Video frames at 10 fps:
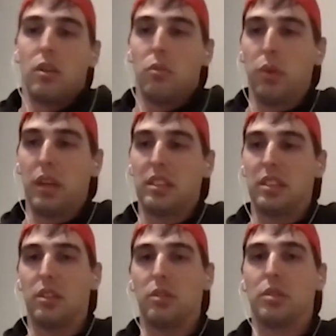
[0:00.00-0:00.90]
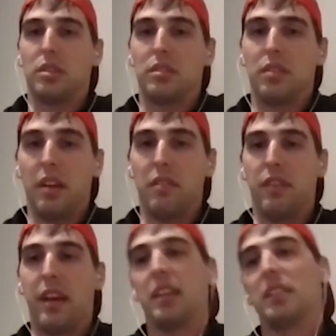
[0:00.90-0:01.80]
ring generals and
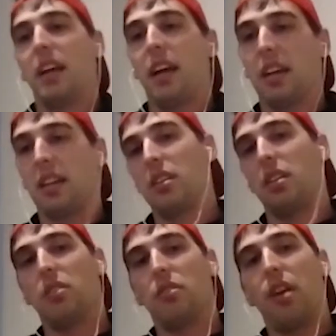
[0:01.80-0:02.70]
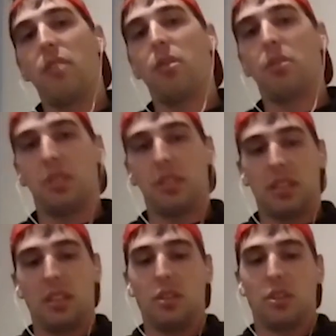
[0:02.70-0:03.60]
vets like, you know, Ray
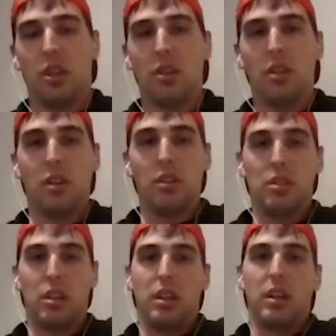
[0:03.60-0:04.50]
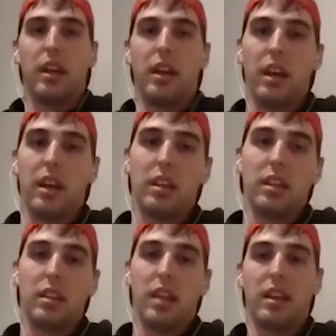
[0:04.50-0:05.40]
Rosas and Lil Cholo,
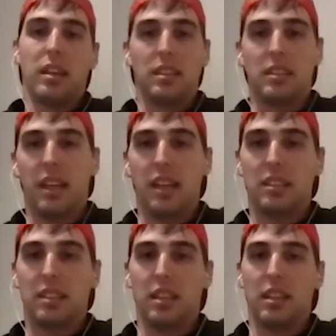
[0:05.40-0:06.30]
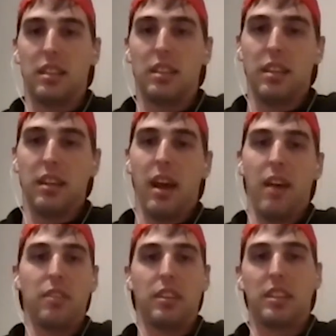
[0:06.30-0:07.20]
and they can attest that
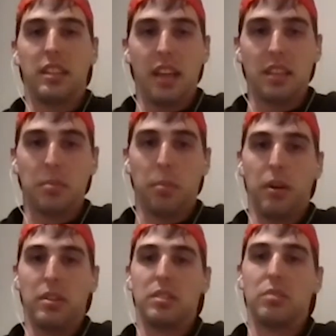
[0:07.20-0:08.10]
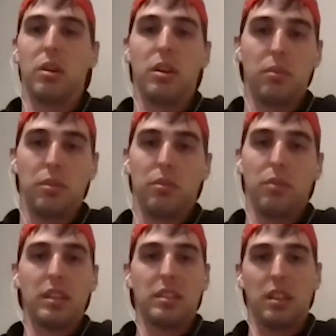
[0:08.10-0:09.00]
having good dancing partners as well with the
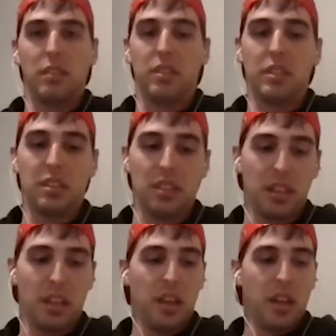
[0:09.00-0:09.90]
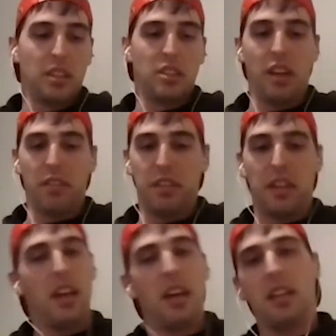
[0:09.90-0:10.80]
rest of us, and Jay
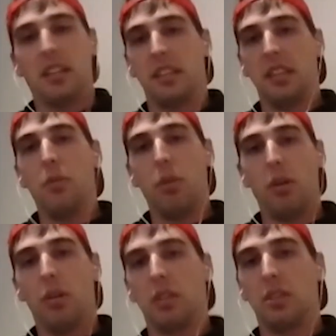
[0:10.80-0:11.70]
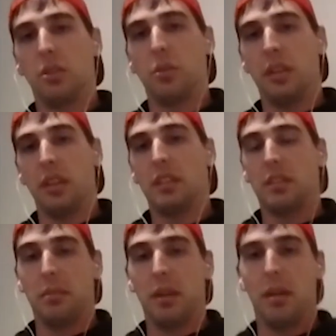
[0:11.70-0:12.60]
Vidal and D-Rogue and Judiz
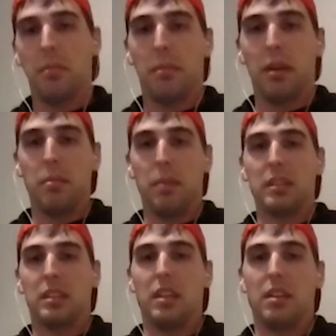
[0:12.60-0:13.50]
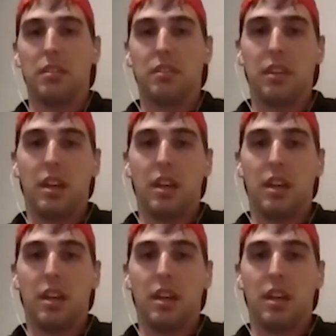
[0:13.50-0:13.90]
and myself,